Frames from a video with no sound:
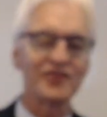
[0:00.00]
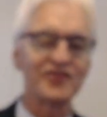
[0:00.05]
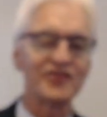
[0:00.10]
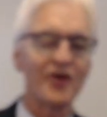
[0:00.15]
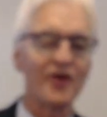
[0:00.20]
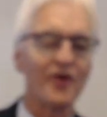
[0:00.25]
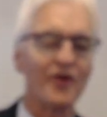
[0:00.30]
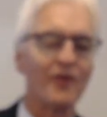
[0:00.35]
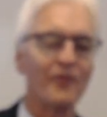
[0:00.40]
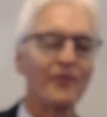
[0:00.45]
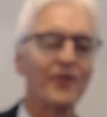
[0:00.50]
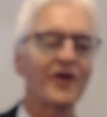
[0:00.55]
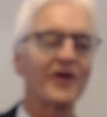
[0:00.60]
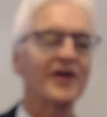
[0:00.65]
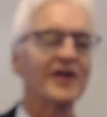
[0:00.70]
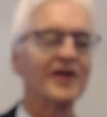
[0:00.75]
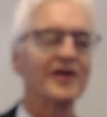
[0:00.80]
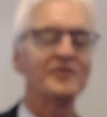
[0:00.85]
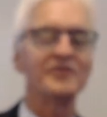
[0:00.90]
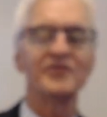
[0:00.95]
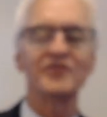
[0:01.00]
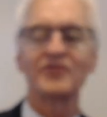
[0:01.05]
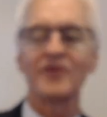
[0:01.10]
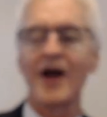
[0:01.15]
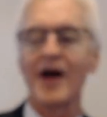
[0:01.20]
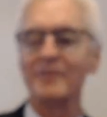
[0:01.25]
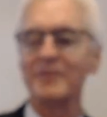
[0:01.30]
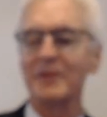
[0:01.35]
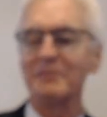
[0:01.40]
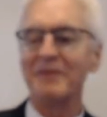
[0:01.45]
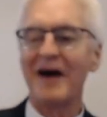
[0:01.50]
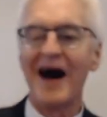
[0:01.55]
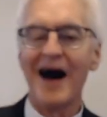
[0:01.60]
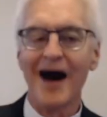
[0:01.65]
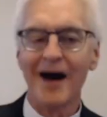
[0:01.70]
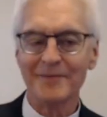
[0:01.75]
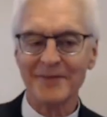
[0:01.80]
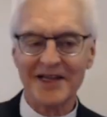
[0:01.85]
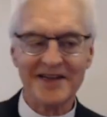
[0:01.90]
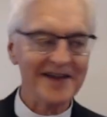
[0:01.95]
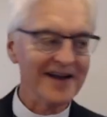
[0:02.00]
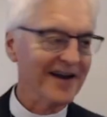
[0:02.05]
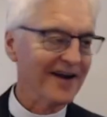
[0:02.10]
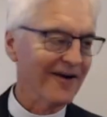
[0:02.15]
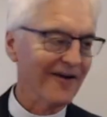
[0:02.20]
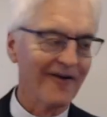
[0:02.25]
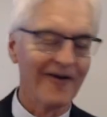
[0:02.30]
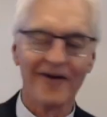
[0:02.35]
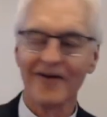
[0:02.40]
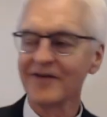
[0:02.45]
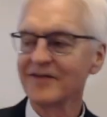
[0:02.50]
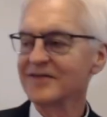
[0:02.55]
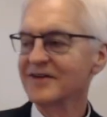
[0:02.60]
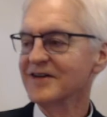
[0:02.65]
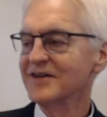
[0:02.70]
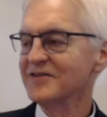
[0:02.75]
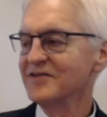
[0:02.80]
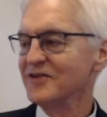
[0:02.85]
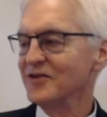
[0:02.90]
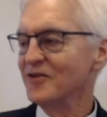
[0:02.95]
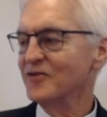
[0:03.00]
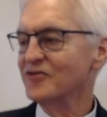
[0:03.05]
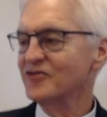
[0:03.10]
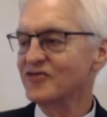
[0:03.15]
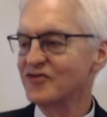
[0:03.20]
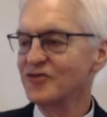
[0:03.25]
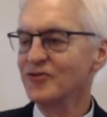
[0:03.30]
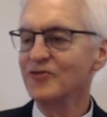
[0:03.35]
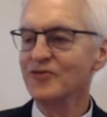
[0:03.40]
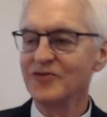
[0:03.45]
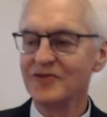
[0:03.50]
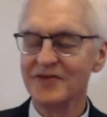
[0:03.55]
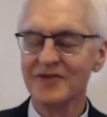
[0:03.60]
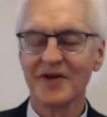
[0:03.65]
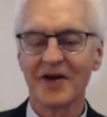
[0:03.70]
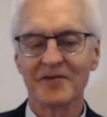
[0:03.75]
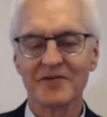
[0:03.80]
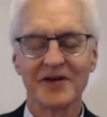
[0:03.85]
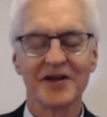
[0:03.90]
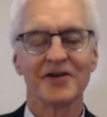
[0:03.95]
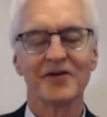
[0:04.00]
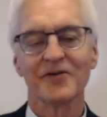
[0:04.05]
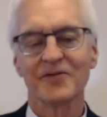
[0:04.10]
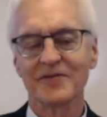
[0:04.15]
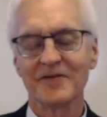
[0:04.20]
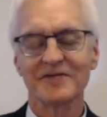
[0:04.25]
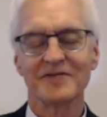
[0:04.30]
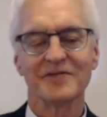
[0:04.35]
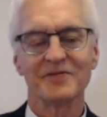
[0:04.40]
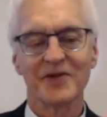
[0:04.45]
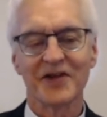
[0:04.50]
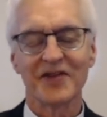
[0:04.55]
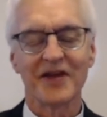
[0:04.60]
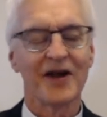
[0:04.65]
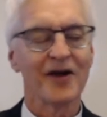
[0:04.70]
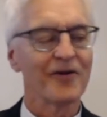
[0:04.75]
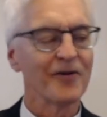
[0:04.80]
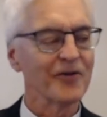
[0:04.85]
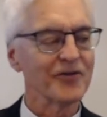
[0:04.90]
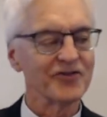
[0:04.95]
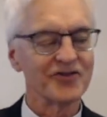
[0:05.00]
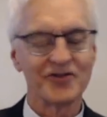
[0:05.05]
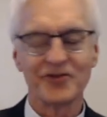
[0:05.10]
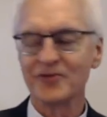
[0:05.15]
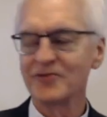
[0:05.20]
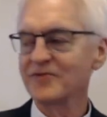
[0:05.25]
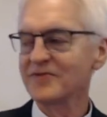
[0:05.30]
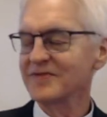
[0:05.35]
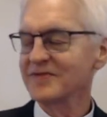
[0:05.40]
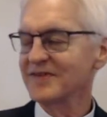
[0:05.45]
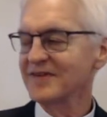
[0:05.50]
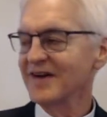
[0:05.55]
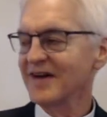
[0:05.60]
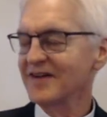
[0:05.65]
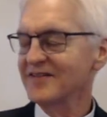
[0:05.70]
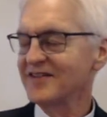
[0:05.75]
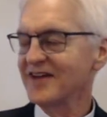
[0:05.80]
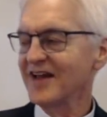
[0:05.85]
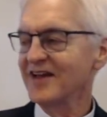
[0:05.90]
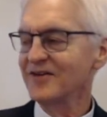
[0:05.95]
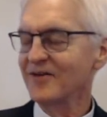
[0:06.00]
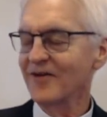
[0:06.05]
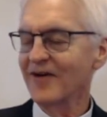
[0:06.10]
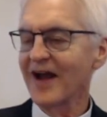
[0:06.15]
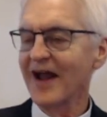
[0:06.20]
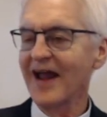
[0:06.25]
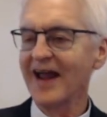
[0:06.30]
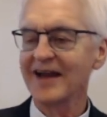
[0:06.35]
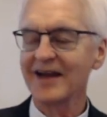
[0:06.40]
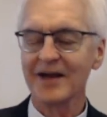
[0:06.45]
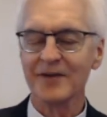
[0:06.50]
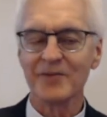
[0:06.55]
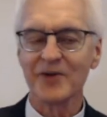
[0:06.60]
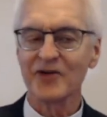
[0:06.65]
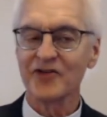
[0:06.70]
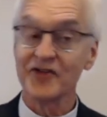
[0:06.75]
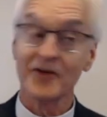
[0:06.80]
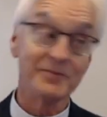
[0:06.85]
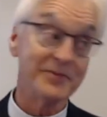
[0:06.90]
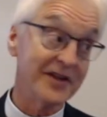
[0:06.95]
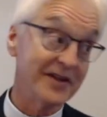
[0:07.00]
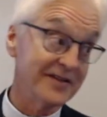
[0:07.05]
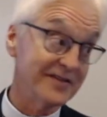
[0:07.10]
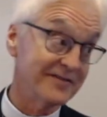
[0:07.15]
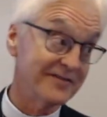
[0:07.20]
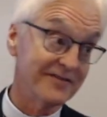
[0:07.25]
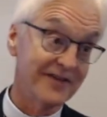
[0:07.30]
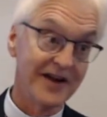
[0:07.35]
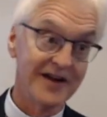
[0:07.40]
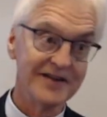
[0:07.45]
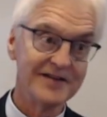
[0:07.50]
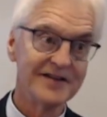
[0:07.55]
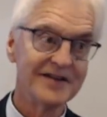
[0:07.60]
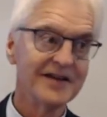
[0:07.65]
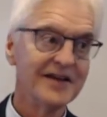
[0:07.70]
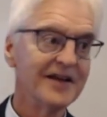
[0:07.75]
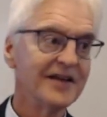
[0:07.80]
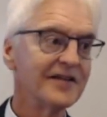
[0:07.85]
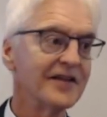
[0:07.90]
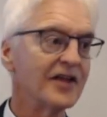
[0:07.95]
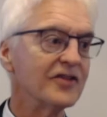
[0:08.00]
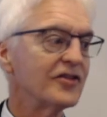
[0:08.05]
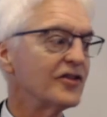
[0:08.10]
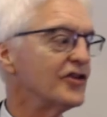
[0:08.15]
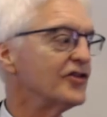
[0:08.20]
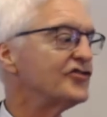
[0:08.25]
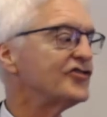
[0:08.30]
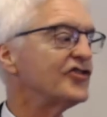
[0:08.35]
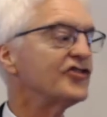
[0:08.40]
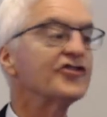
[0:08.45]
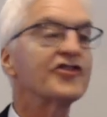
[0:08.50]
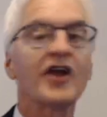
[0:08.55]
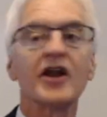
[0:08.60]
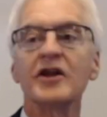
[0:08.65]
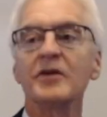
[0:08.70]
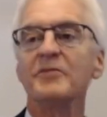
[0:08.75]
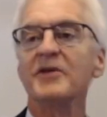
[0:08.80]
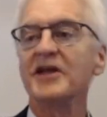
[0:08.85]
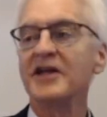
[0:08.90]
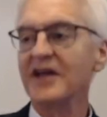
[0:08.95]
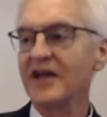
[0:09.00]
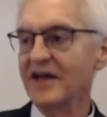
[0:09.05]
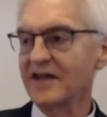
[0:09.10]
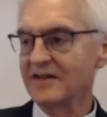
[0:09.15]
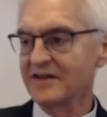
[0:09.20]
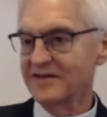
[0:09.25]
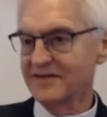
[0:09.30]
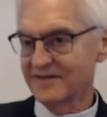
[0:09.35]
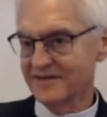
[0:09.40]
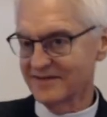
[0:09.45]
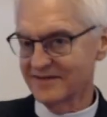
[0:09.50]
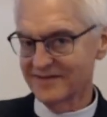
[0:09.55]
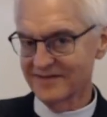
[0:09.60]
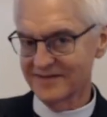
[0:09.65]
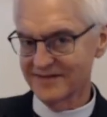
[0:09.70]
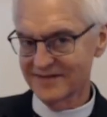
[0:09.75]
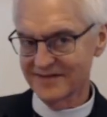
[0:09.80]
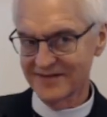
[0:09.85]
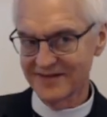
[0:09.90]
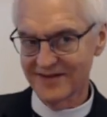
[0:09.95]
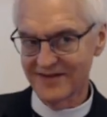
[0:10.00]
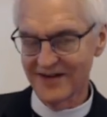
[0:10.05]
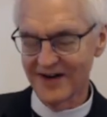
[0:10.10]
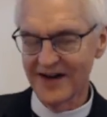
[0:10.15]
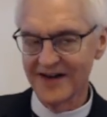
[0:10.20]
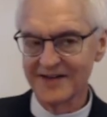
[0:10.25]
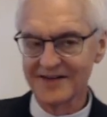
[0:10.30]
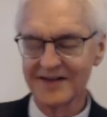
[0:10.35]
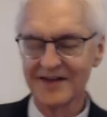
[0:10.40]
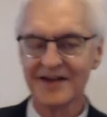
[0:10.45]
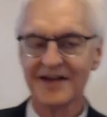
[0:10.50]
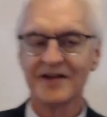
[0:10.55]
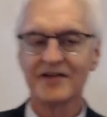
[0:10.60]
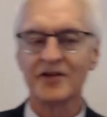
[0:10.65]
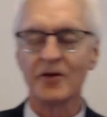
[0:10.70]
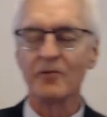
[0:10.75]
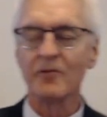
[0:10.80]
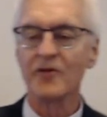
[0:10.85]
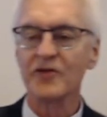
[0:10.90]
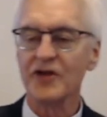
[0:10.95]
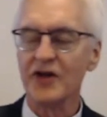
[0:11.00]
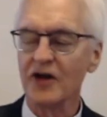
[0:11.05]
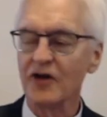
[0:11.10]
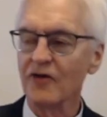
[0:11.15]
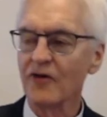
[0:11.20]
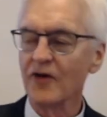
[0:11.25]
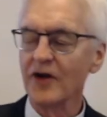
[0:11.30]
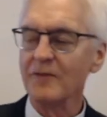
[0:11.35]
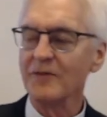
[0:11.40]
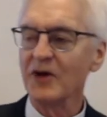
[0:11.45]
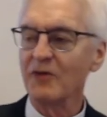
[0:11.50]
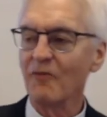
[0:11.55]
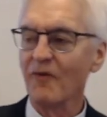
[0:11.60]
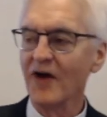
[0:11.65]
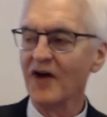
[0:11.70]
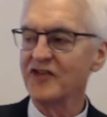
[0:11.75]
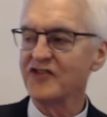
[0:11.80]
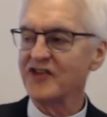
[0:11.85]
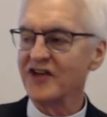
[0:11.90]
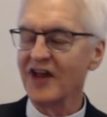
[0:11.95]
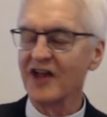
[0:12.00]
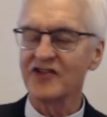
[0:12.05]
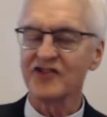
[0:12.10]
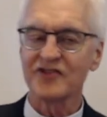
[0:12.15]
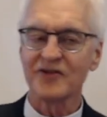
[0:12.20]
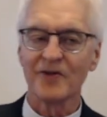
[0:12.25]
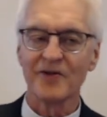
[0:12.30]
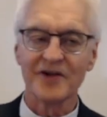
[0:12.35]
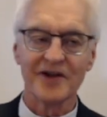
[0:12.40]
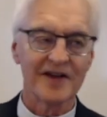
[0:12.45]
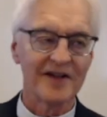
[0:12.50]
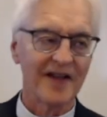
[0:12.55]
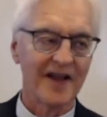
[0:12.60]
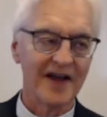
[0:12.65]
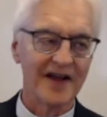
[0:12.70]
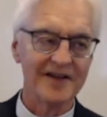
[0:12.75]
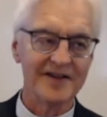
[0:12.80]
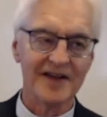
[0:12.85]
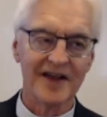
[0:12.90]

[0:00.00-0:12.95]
so we're going to drop a bomb in there or, you know, shoot, uh, you know, with arrows, shoot uh, Daniel or hang him or something, right? That this is going to be it right? The, the agreement was he gets thrown into the lion